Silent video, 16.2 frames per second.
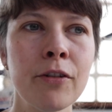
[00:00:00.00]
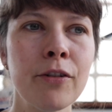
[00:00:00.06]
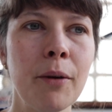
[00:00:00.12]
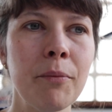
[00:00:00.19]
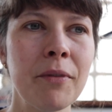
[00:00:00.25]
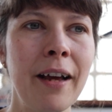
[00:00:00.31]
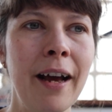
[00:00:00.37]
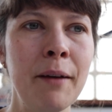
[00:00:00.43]

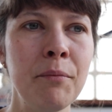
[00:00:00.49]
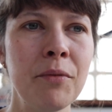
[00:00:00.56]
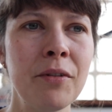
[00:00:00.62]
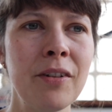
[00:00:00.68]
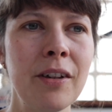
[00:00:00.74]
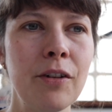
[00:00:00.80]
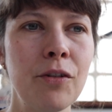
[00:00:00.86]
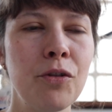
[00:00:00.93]

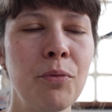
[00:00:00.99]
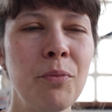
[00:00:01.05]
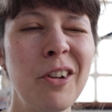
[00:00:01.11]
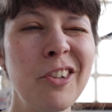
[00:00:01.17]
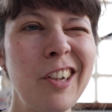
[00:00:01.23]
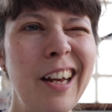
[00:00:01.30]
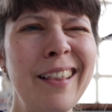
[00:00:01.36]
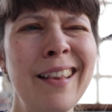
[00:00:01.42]
sometimes it's too
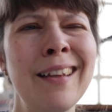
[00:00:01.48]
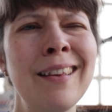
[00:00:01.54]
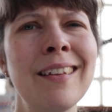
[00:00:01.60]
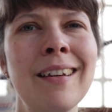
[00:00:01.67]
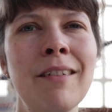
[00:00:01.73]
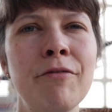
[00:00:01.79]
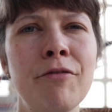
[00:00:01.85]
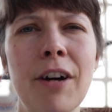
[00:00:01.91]
much, and then the